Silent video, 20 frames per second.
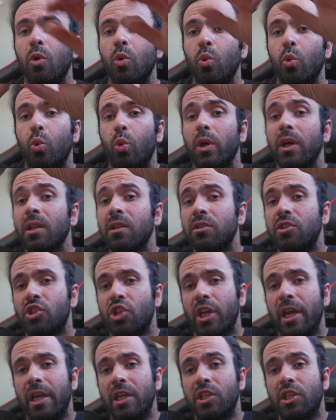We'll
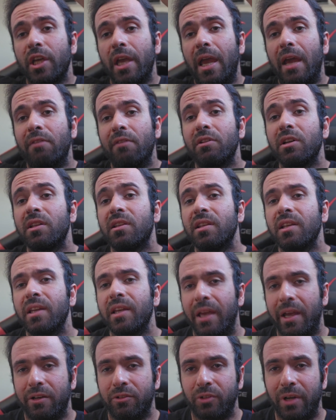check
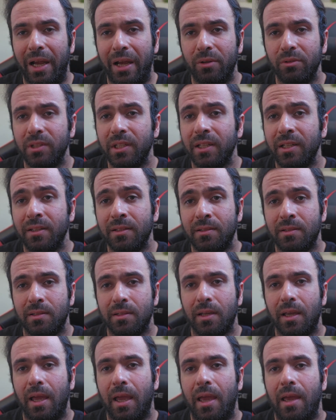everything around it,
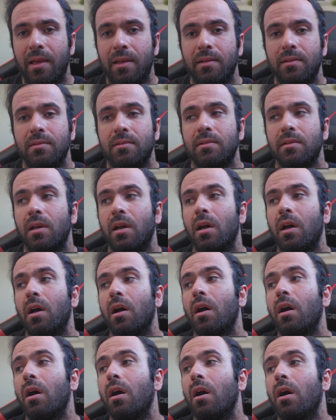and
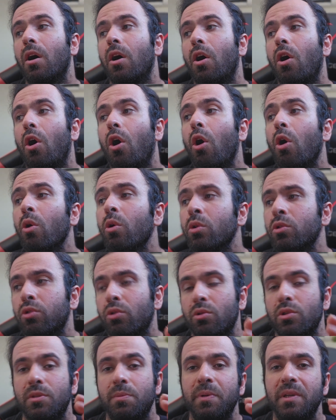all
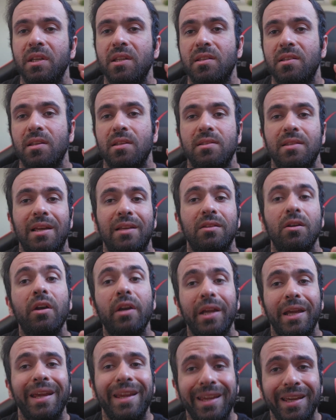those pieces that
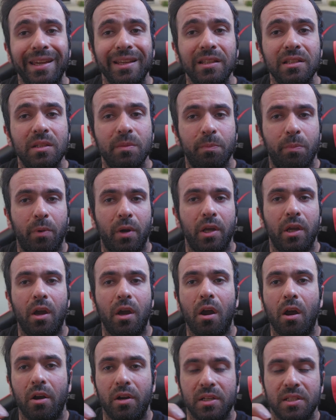are hit by
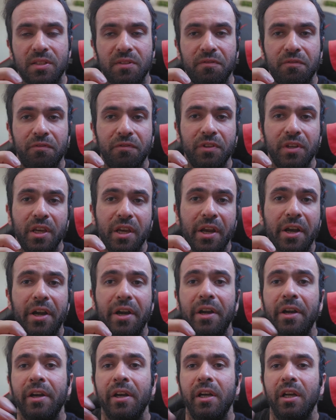our
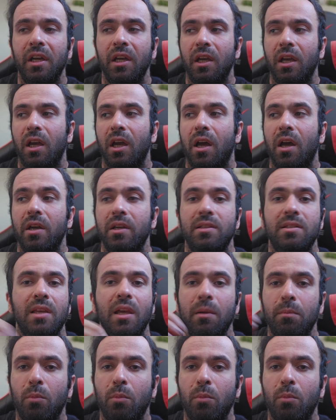sphere, it's a